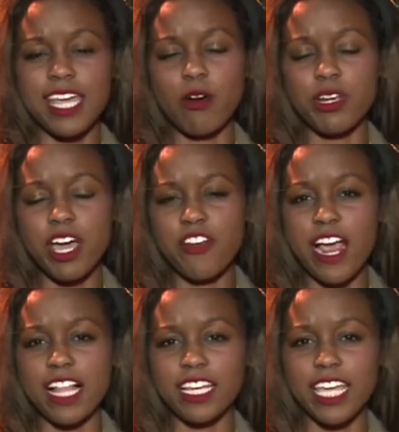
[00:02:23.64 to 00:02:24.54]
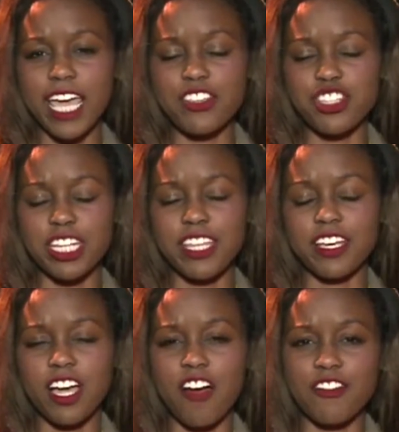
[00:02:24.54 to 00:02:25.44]
Now, another allegation
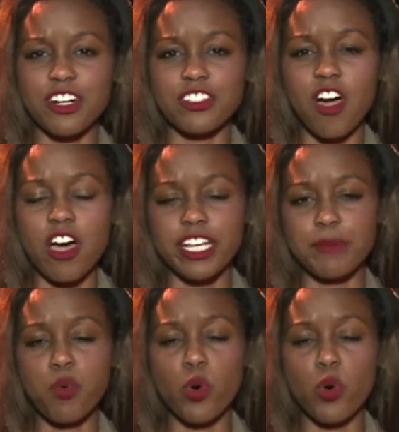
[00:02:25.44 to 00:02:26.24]
in the governor's audit